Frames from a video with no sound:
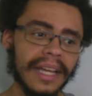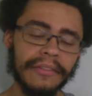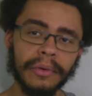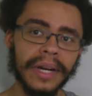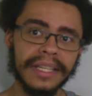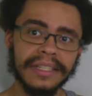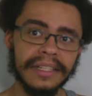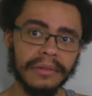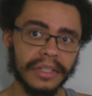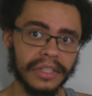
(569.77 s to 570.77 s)
Everyone has to
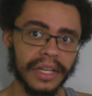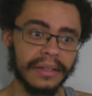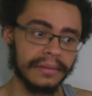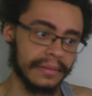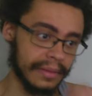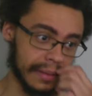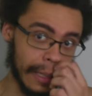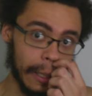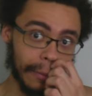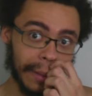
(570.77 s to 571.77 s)
deal with the shit.
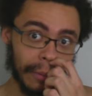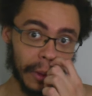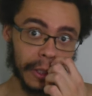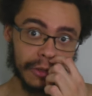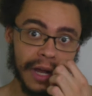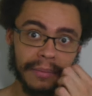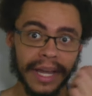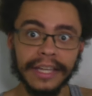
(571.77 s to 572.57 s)
All the people you're surrounded by,